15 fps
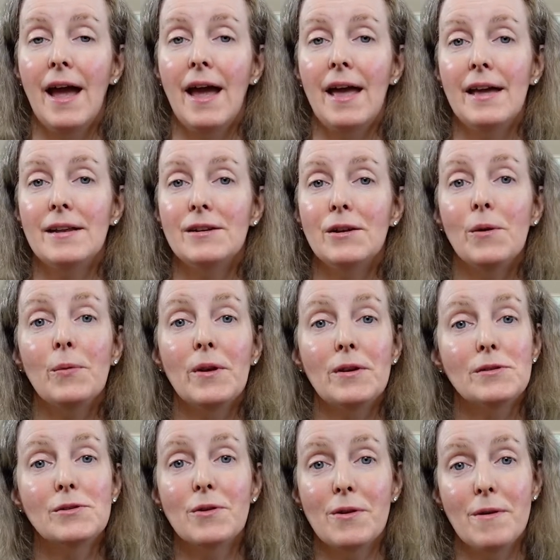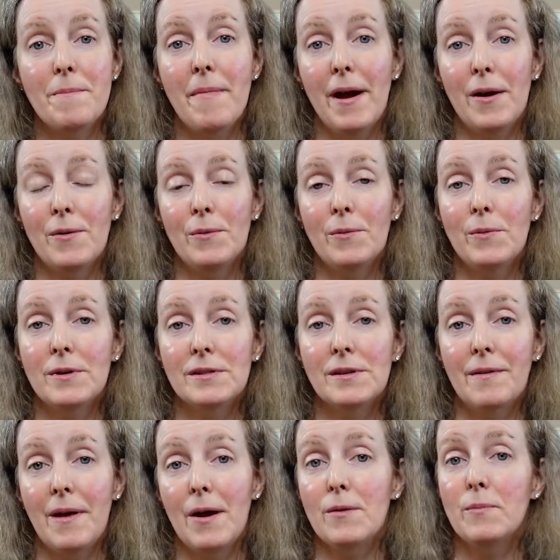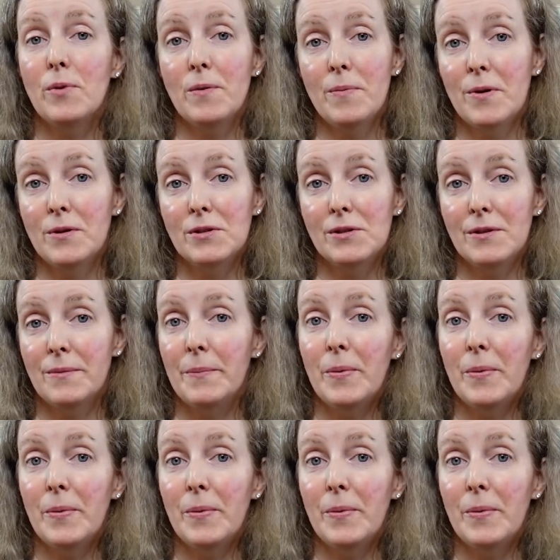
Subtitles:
and only a certain amount was allowed per person